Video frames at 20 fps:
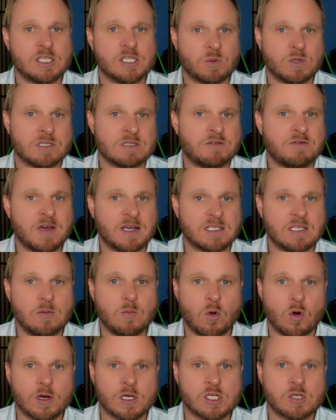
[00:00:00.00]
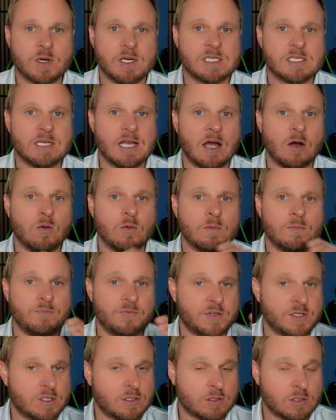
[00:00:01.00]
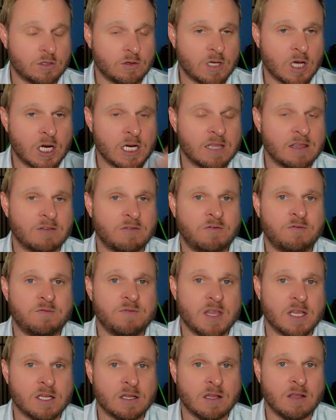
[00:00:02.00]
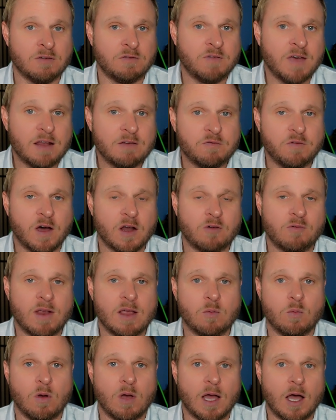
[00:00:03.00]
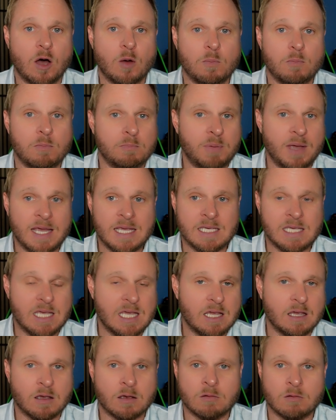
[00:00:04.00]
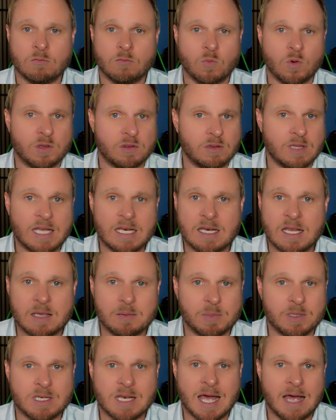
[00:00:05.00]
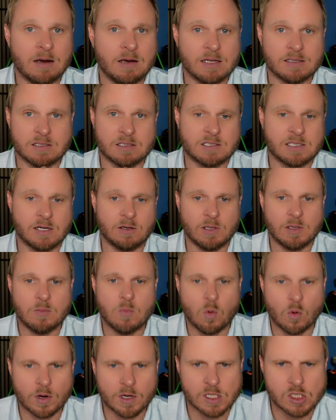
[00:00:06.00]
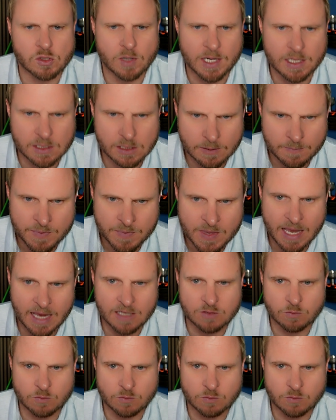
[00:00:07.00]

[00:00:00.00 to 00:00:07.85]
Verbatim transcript: is affecting mortgage rates now cutting the, the, the Fed fund rate will help banking with lending, but not necessarily mortgage rates, as we've